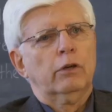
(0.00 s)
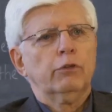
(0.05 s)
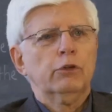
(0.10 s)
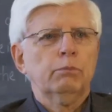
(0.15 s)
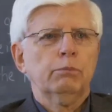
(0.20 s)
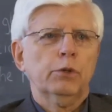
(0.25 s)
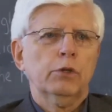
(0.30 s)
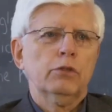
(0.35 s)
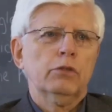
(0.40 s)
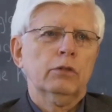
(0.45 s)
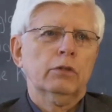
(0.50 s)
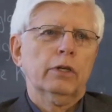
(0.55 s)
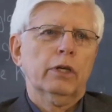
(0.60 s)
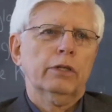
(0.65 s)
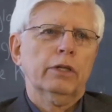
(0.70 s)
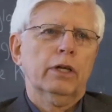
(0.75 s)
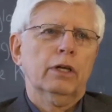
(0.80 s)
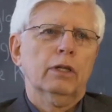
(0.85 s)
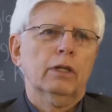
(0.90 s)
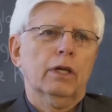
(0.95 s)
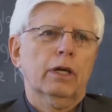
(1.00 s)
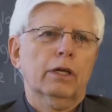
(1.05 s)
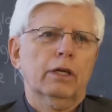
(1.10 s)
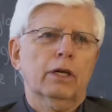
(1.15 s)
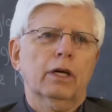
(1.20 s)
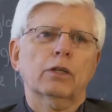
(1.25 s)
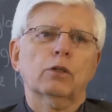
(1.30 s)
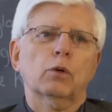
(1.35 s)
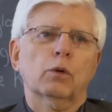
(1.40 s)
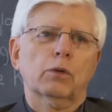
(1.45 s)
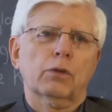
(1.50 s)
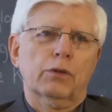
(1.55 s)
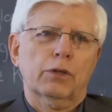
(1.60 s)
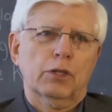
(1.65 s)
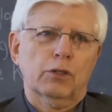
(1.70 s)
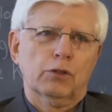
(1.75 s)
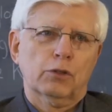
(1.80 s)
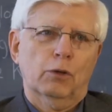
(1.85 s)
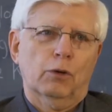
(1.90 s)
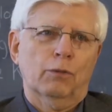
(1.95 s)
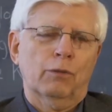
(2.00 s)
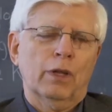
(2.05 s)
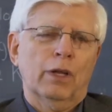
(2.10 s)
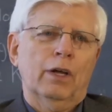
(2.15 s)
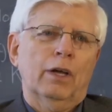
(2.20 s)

Different person, Danielle? I, I don't think so.